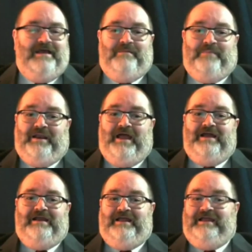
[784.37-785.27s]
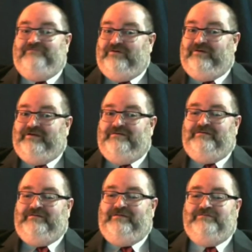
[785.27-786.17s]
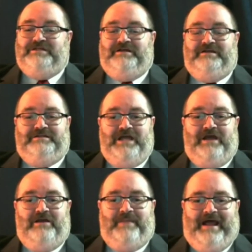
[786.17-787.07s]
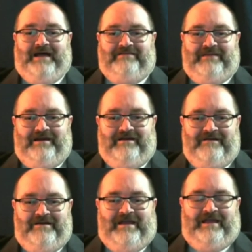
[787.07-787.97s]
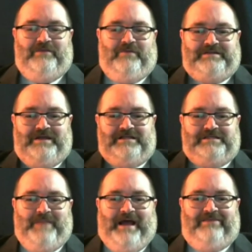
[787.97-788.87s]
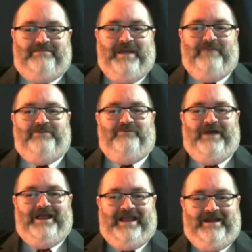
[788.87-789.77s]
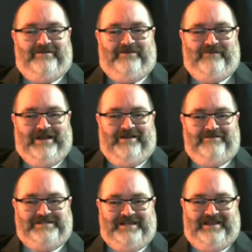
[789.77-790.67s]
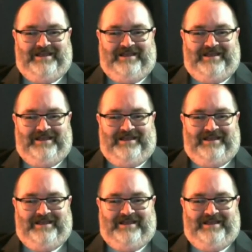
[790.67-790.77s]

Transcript: But luckily for you, there was a gentleman out there, and you want to tell us about the man with the red hair and the red goatee.